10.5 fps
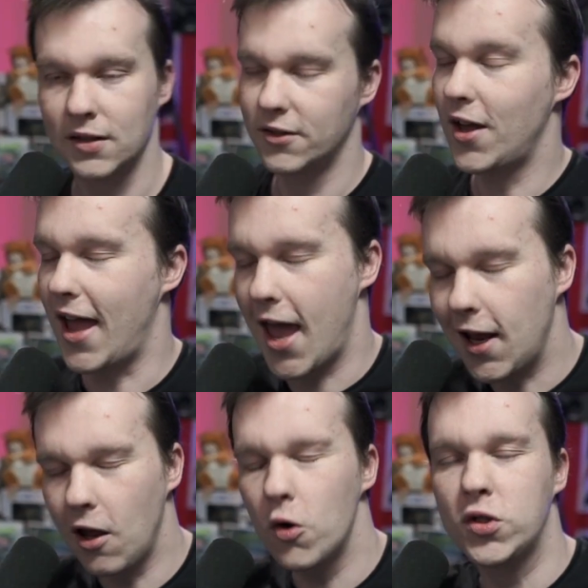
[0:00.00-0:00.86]
The
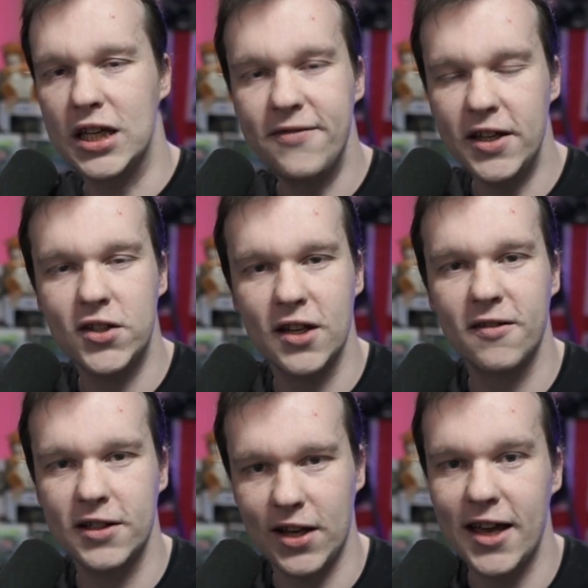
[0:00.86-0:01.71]
Halo TV
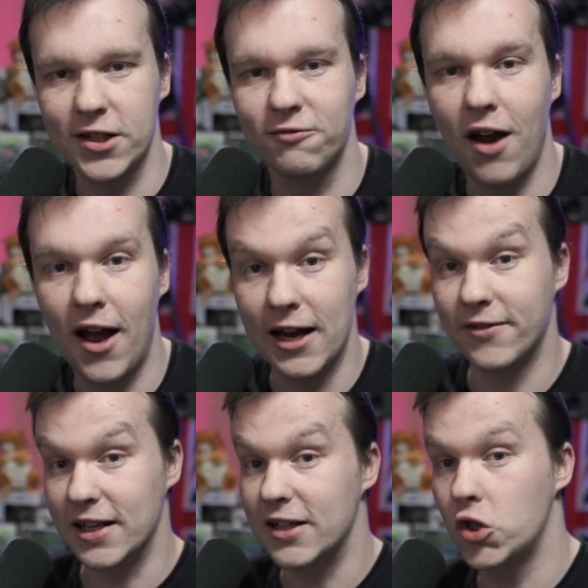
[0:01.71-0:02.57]
series has arrived,
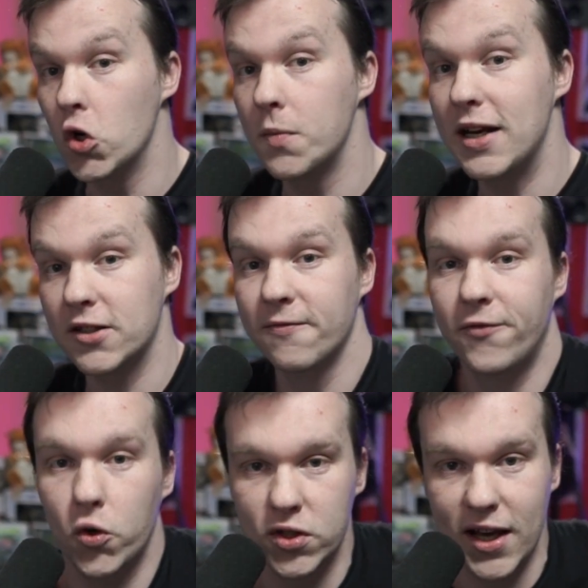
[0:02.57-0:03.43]
and in 2 minutes and
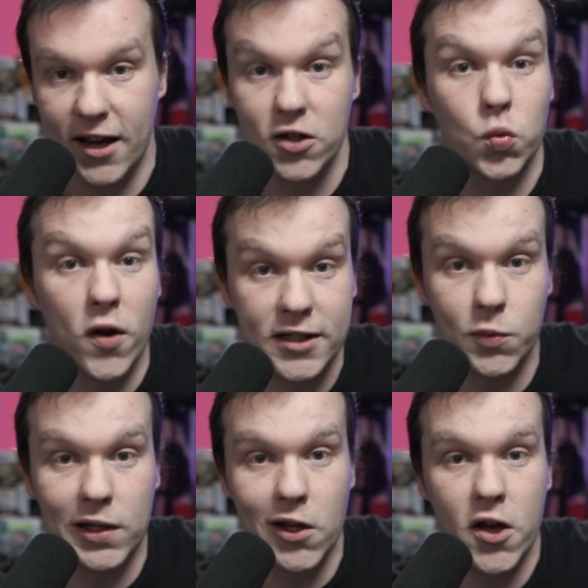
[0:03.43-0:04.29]
4 seconds, what did
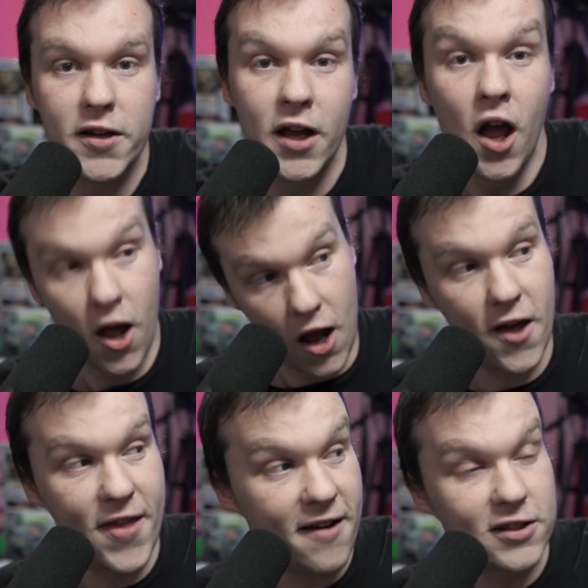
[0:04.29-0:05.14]
we learn?
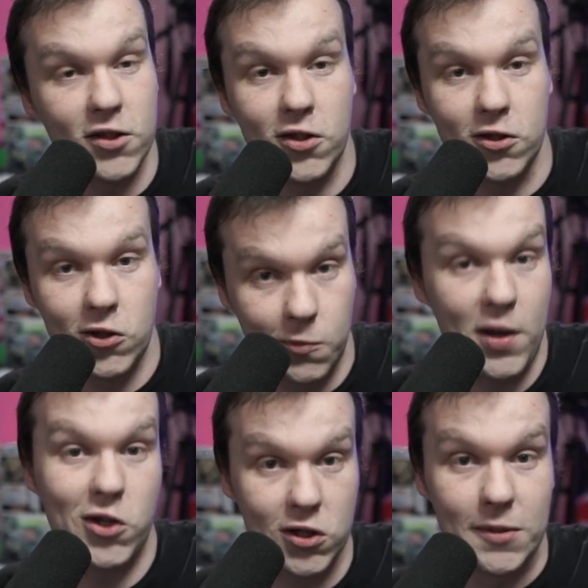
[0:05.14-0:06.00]
There is a
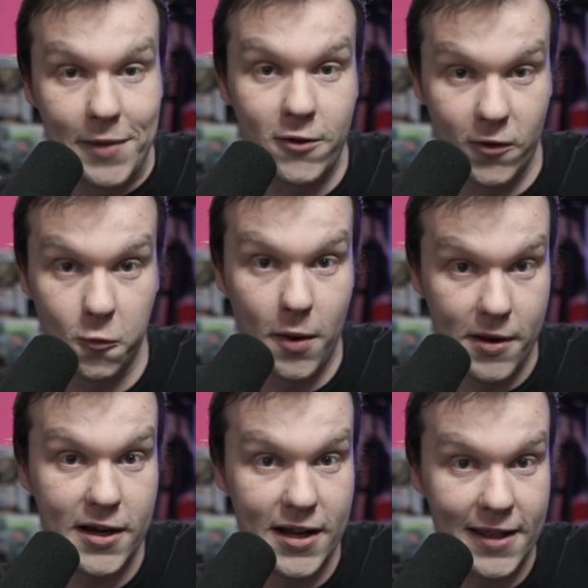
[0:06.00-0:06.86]
suspicious amount of
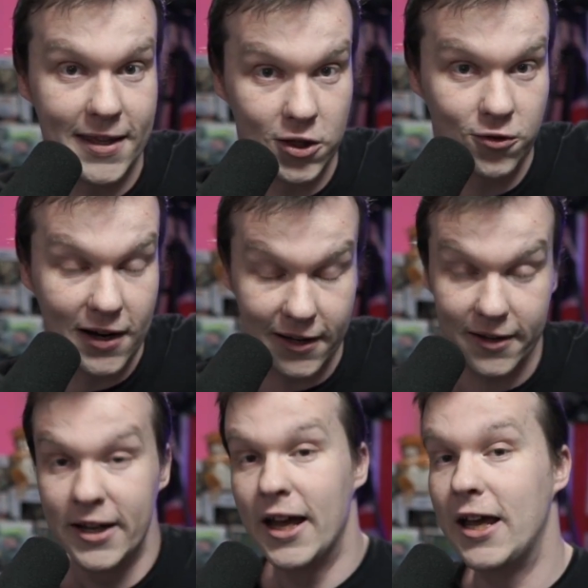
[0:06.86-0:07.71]
women in this trailer.
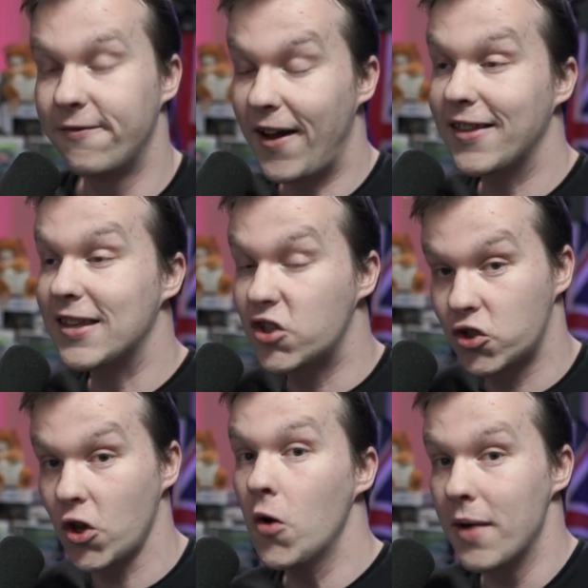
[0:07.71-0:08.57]
In fact, there's
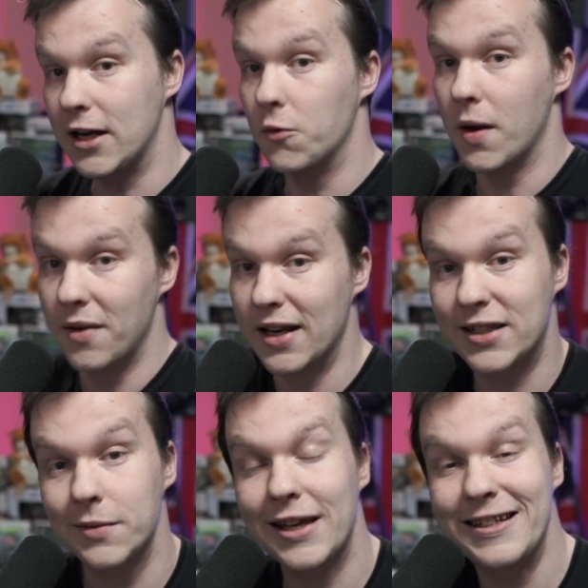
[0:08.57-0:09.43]
so many women, it
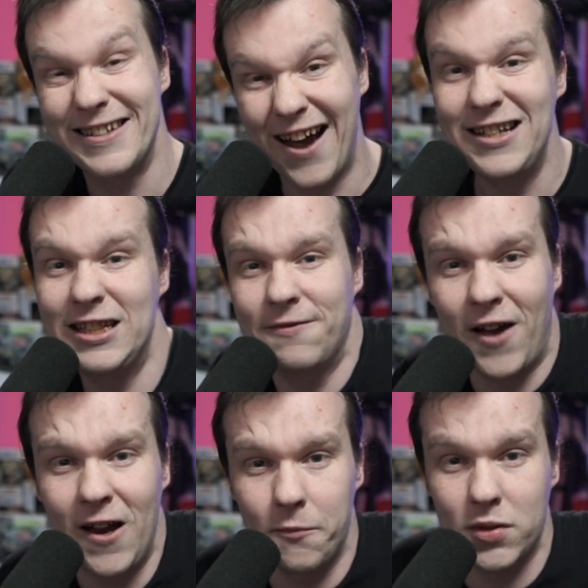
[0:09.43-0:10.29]
seems like
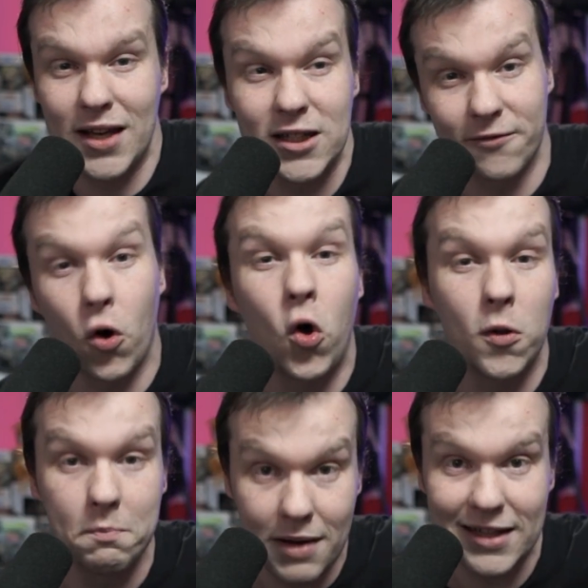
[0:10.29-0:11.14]
95% of all
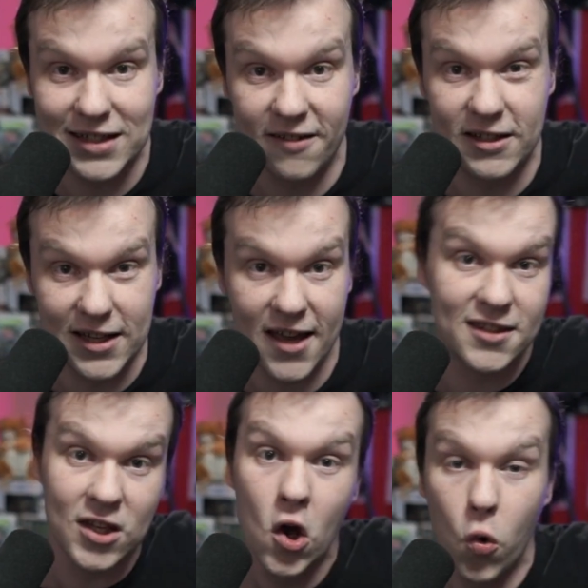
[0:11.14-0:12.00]
military
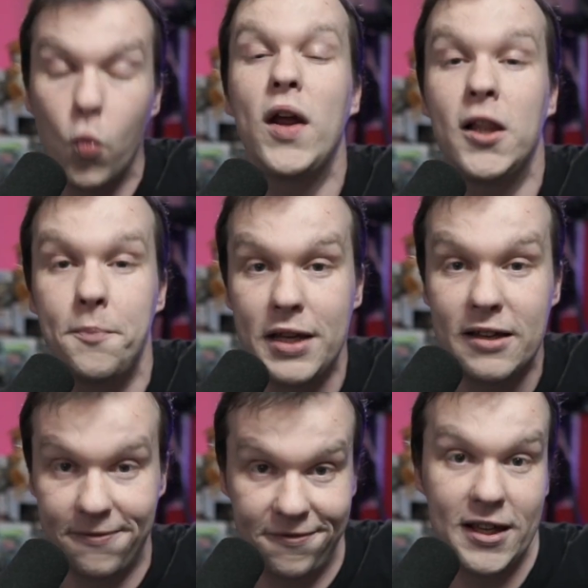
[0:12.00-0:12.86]
deaths will be
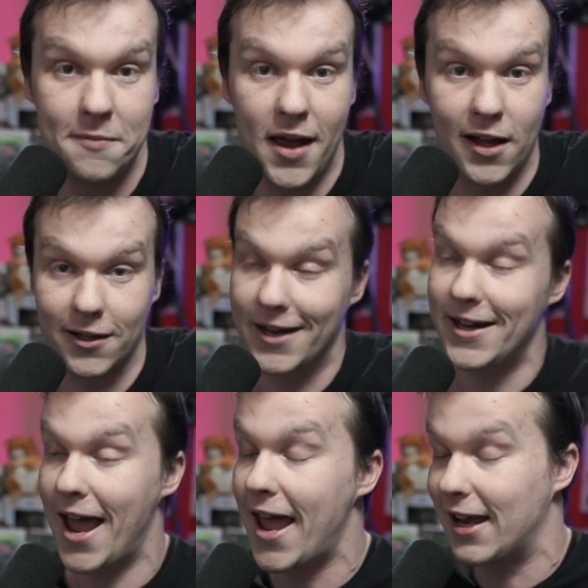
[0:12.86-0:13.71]
female. And
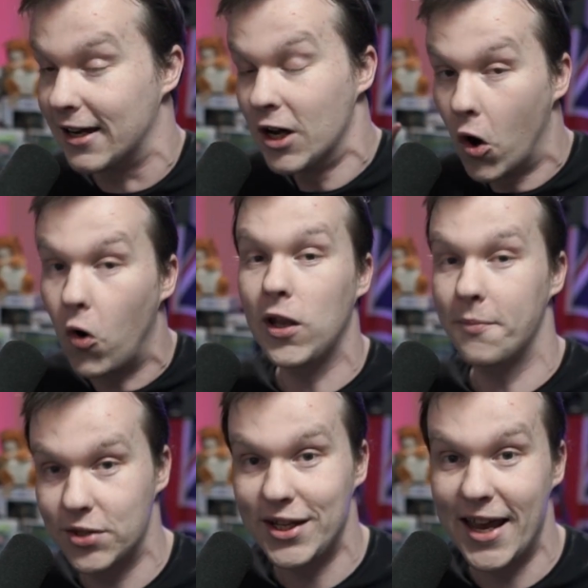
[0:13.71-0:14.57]
hey, all I'm
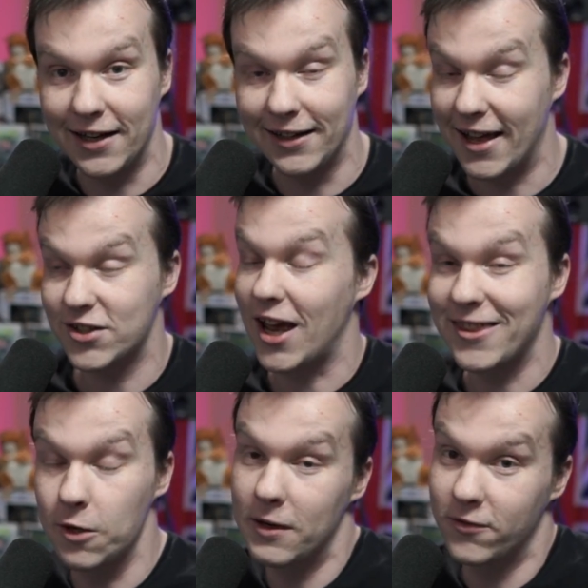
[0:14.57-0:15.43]
saying, lads, I
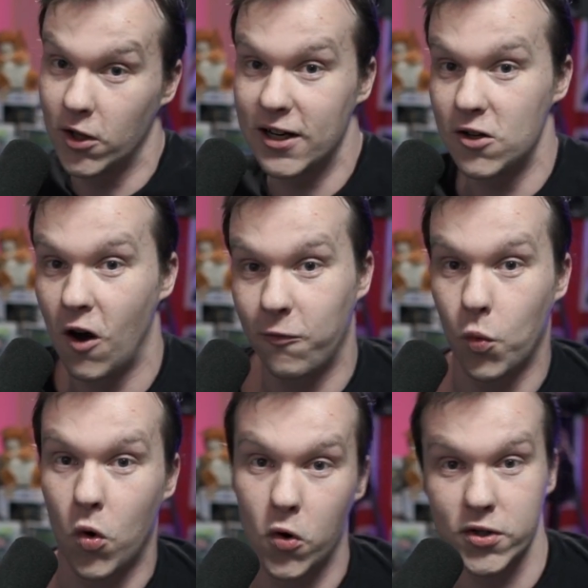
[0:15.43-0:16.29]
think we've done enough
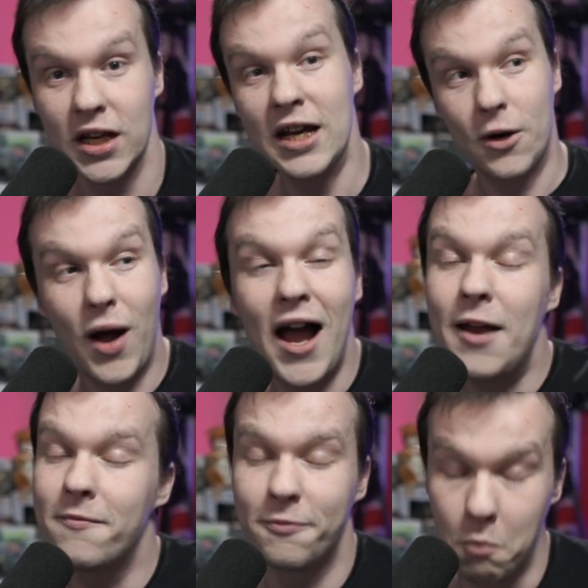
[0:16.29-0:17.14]
wars.
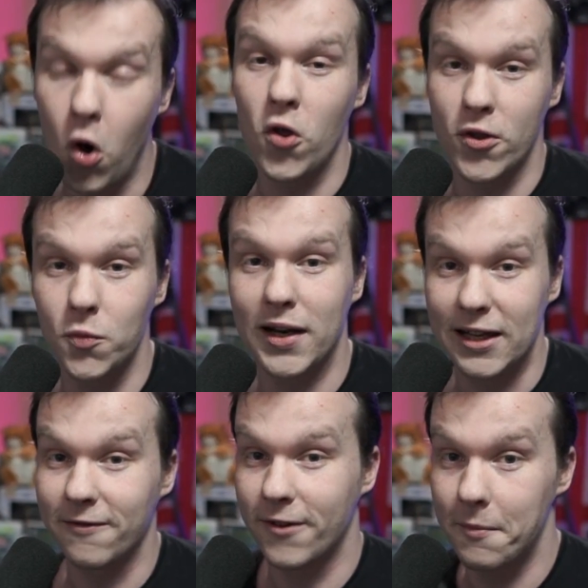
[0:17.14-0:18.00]
I'm more than
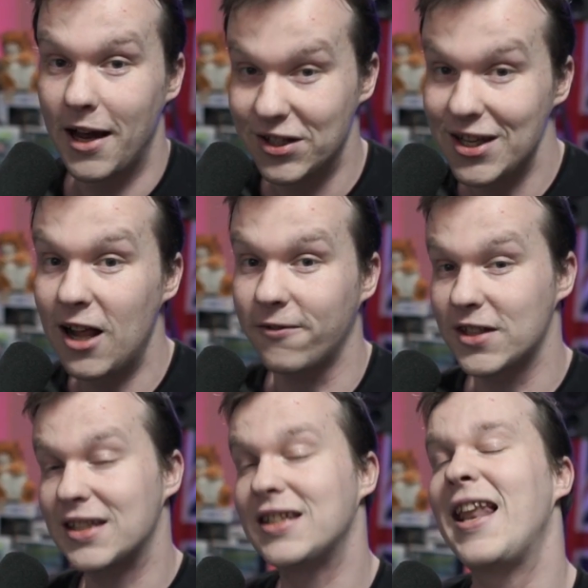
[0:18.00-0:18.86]
willing for myself
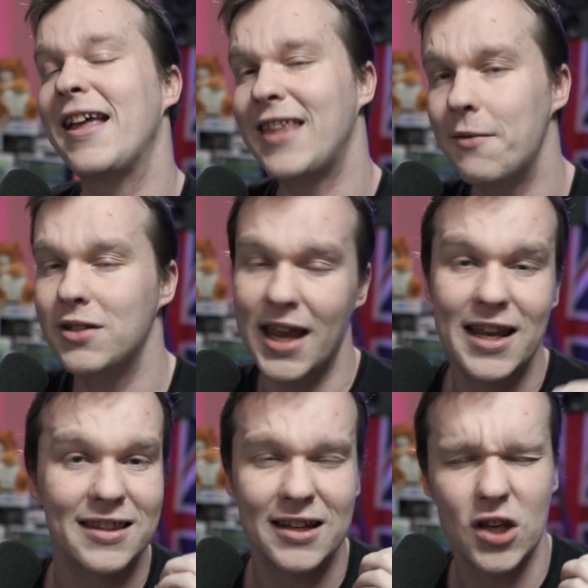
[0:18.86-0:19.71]
to let them
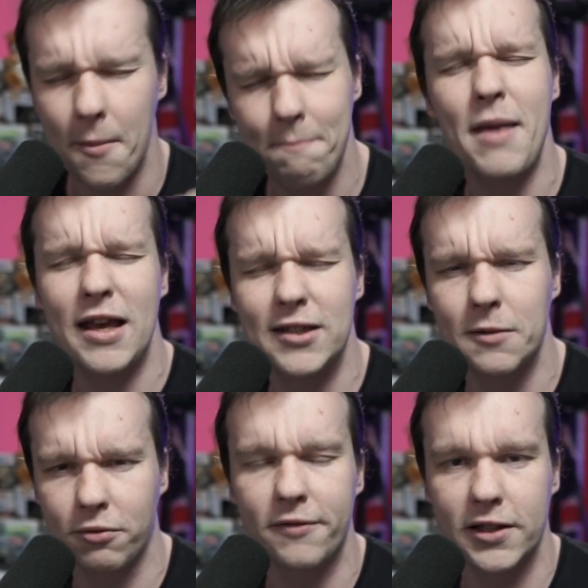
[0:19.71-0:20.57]
take that amazing
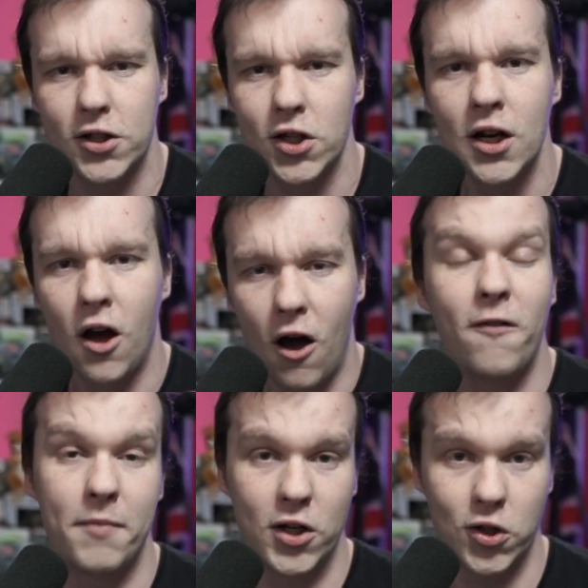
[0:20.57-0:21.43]
privilege
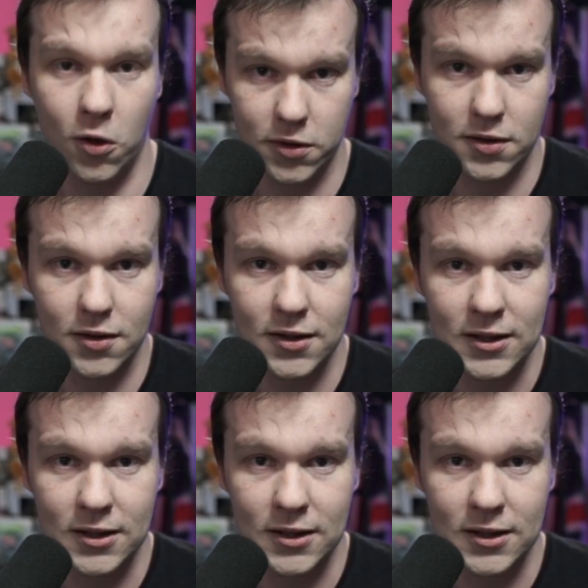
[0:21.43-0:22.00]
off my shoulders.